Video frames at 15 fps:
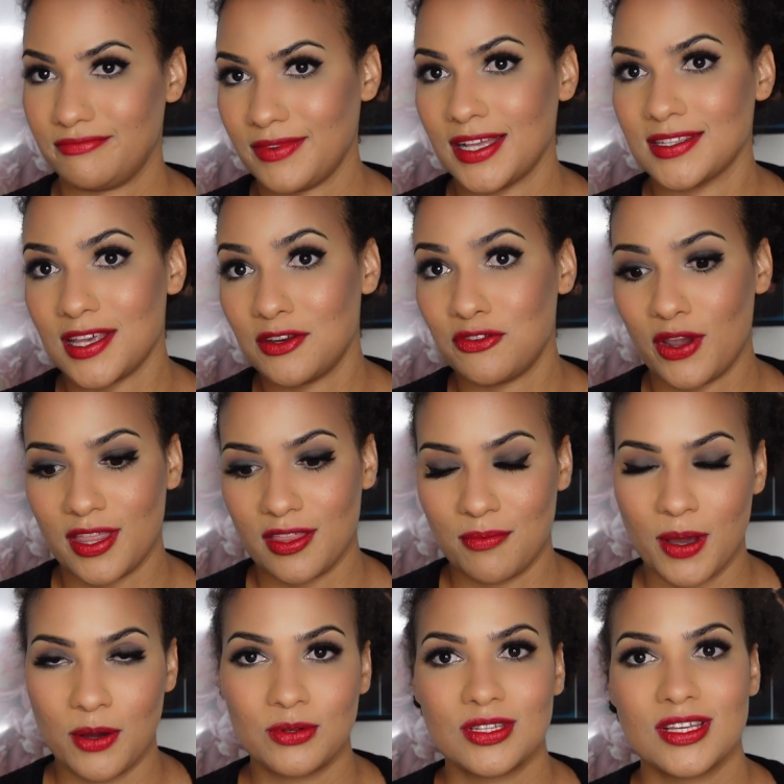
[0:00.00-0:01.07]
as I try them
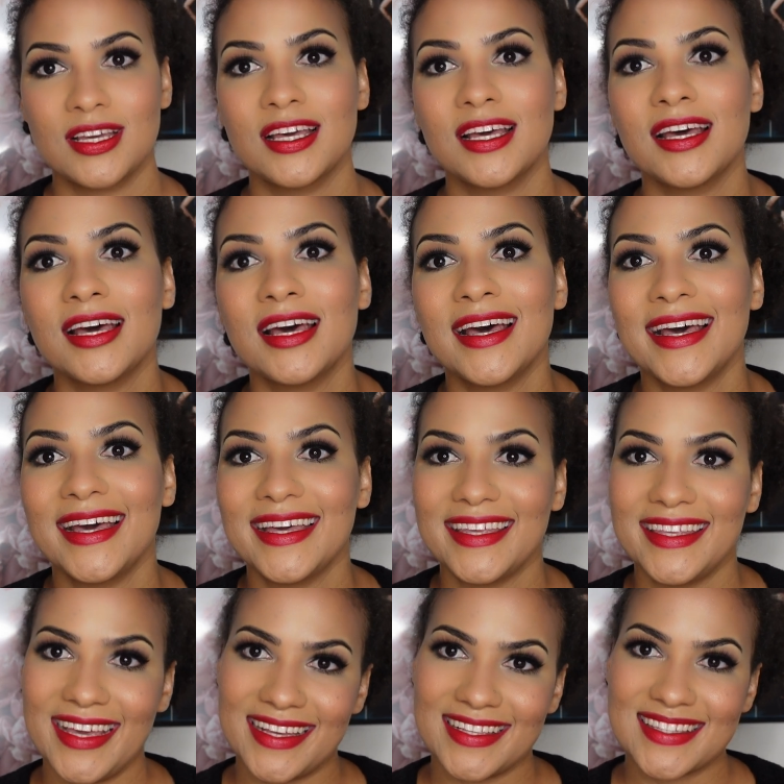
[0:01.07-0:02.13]
out.
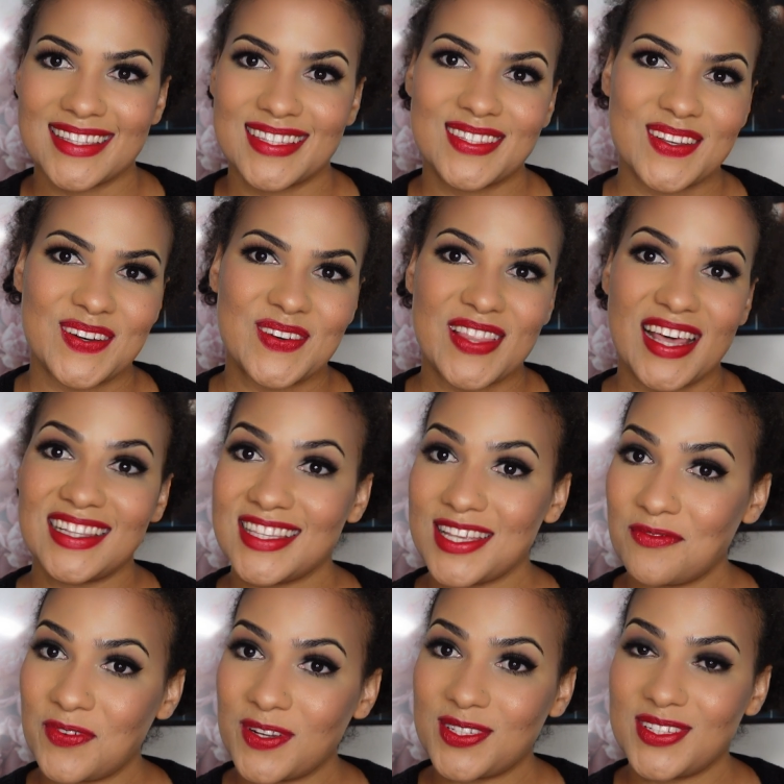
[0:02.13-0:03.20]
Yes, so that's
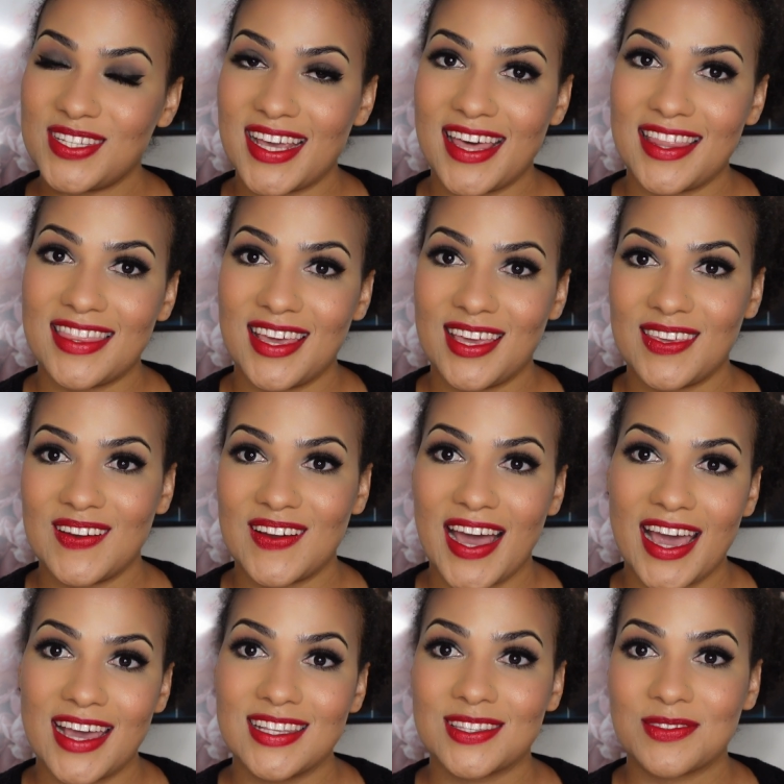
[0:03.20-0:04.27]
it for today. Thank you
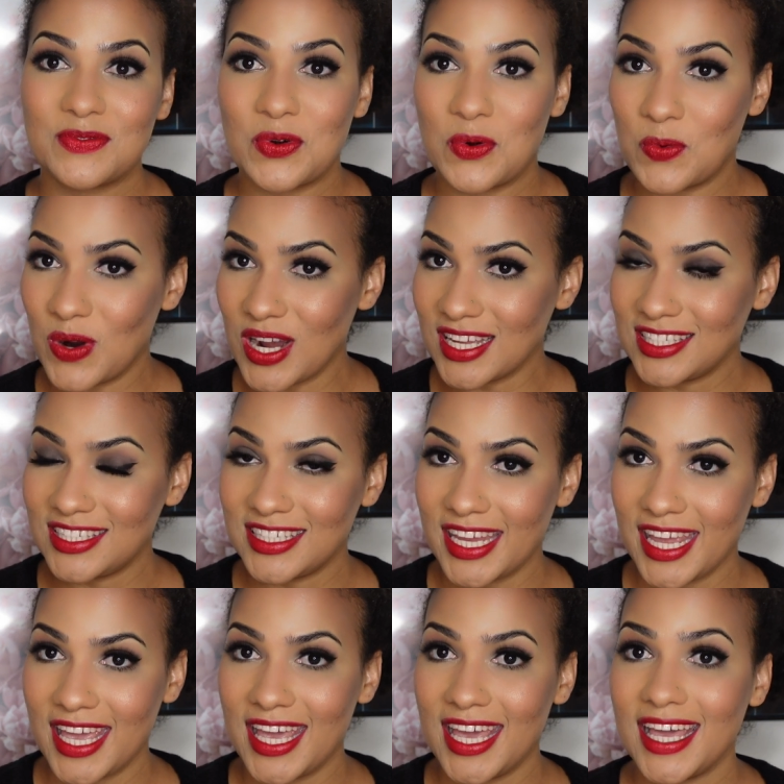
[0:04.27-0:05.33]
guys for
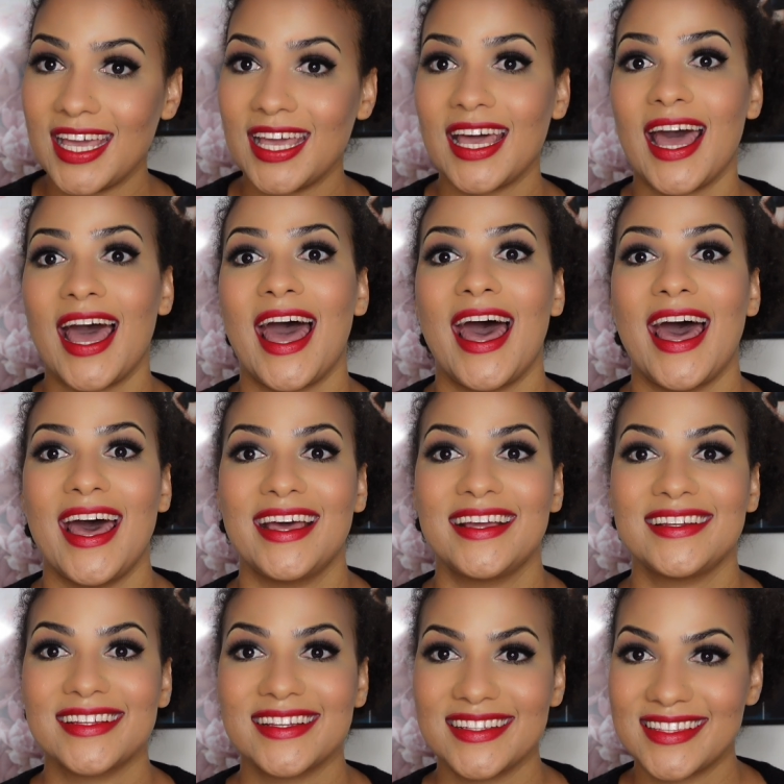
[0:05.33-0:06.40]
watching
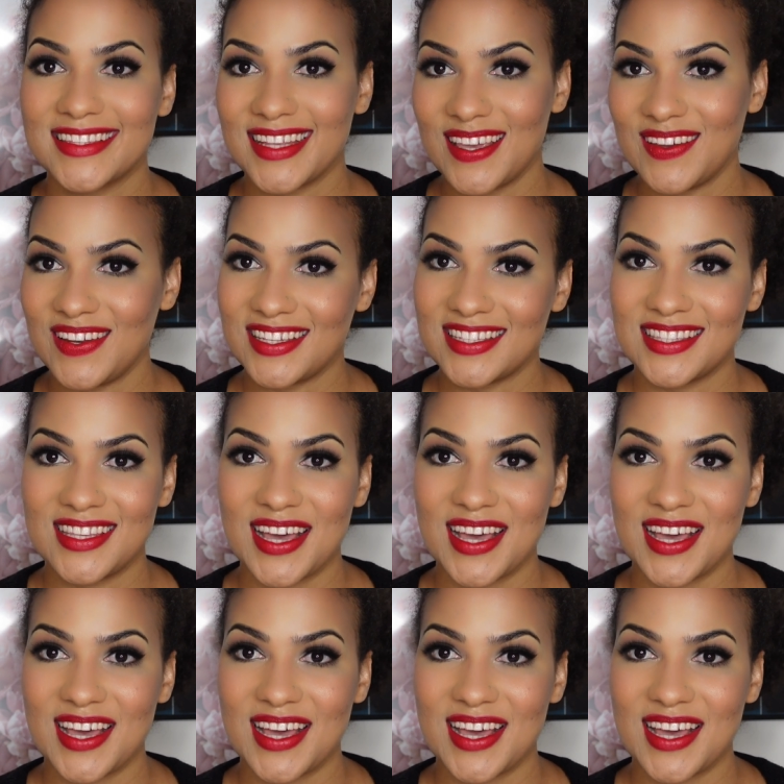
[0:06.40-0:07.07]
and see you next